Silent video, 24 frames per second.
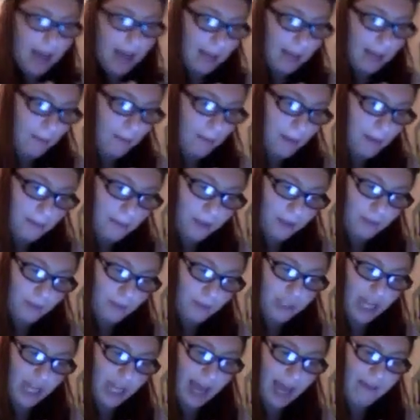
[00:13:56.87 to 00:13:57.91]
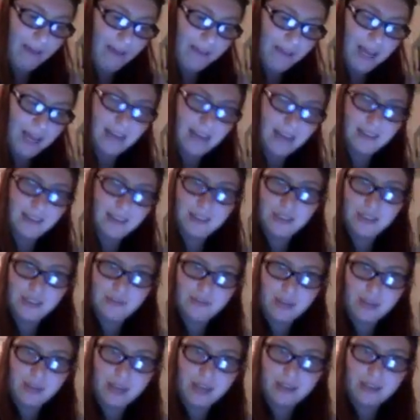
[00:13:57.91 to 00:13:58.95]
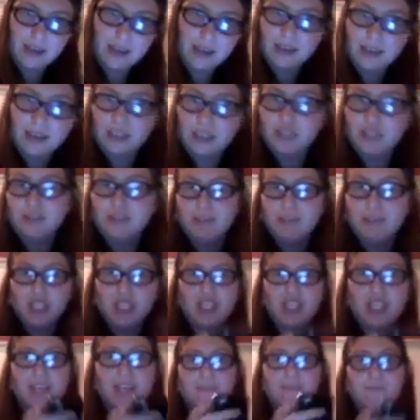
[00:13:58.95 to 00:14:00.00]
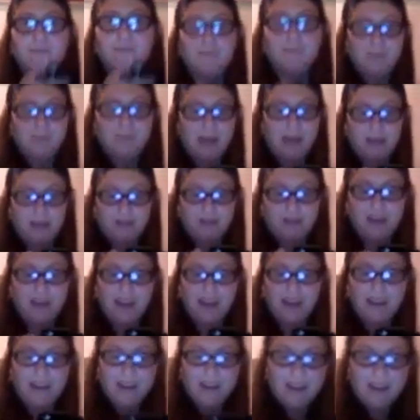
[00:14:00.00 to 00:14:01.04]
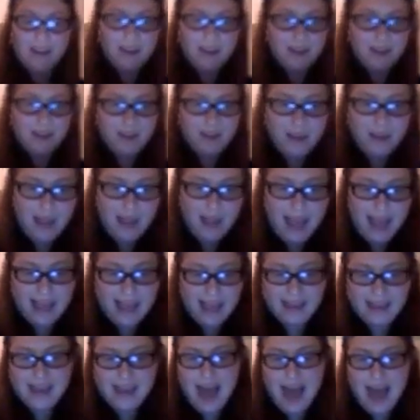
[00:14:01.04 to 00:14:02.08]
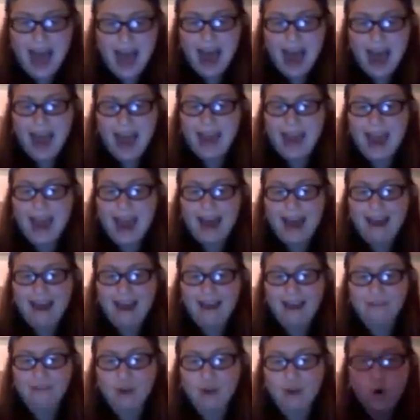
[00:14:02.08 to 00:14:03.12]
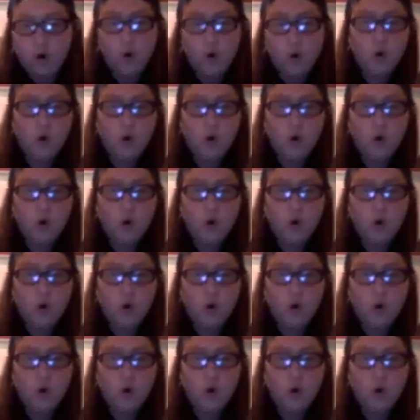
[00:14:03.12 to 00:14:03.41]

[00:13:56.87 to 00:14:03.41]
I got Bubble Bird, which I haven't had to use, gonna use as much yet, but I'll try. And I have